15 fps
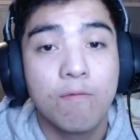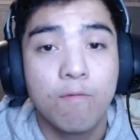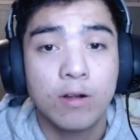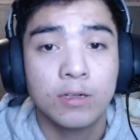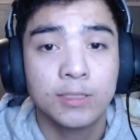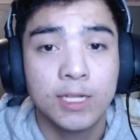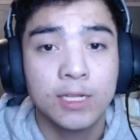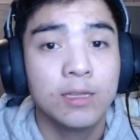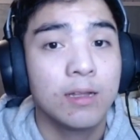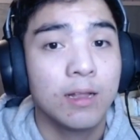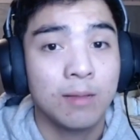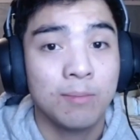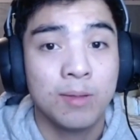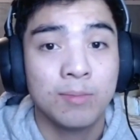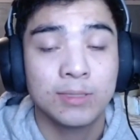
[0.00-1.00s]
First thing,
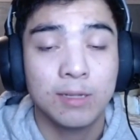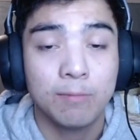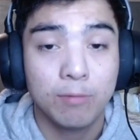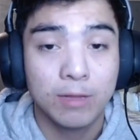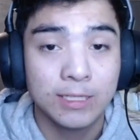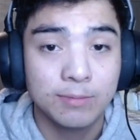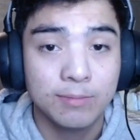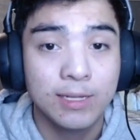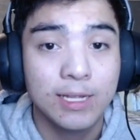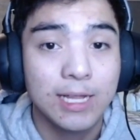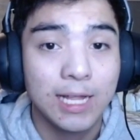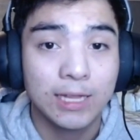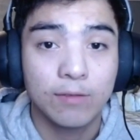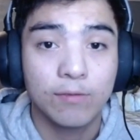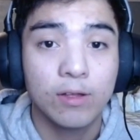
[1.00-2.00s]
remember, surprise me,
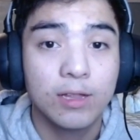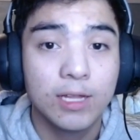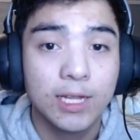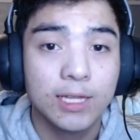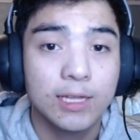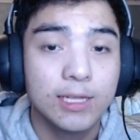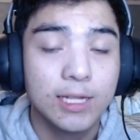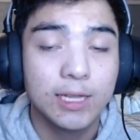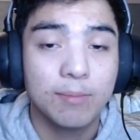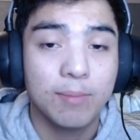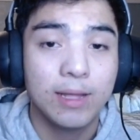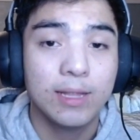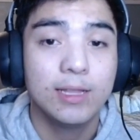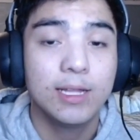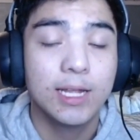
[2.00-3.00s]
like the bell, lick it, lick the
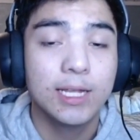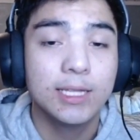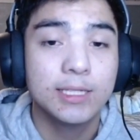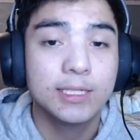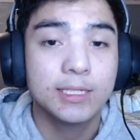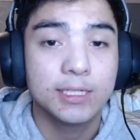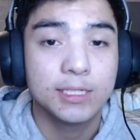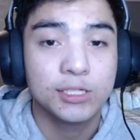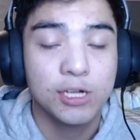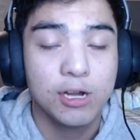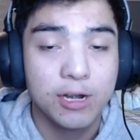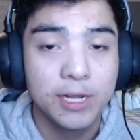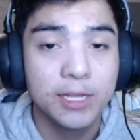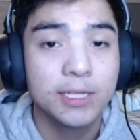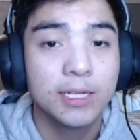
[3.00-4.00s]
bell, lick it,
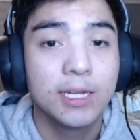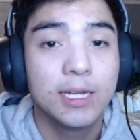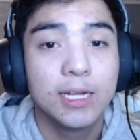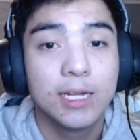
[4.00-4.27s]
share it,